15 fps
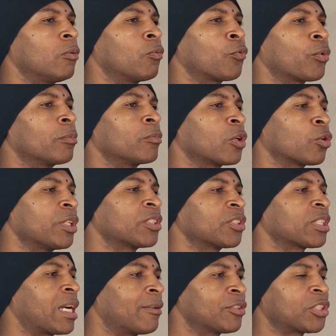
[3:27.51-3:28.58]
from
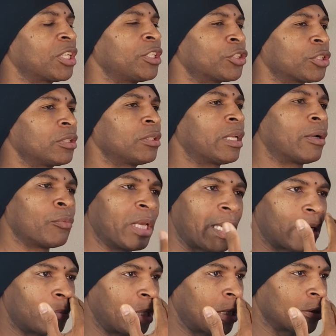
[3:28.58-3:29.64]
Chris's conversation that we
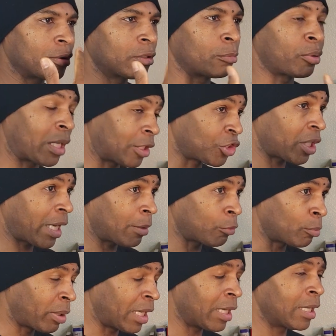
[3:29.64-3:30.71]
had about the project
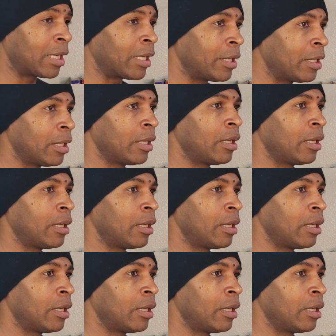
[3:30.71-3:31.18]
Apple Pie,